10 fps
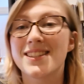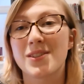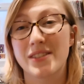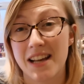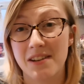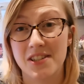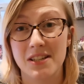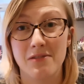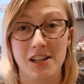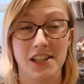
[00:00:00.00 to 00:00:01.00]
so it's
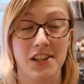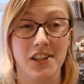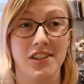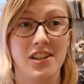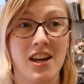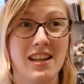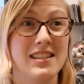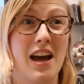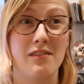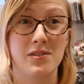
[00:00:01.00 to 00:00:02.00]
actually really good
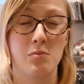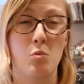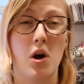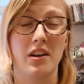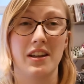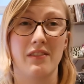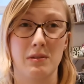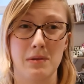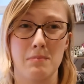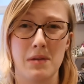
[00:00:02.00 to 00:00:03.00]
to have someone
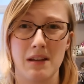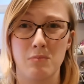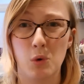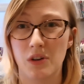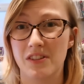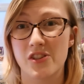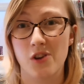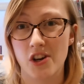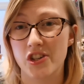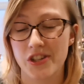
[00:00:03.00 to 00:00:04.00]
giving me a bit more of a
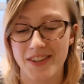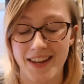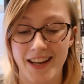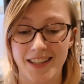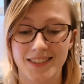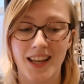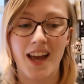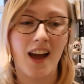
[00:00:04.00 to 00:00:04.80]
structure to things,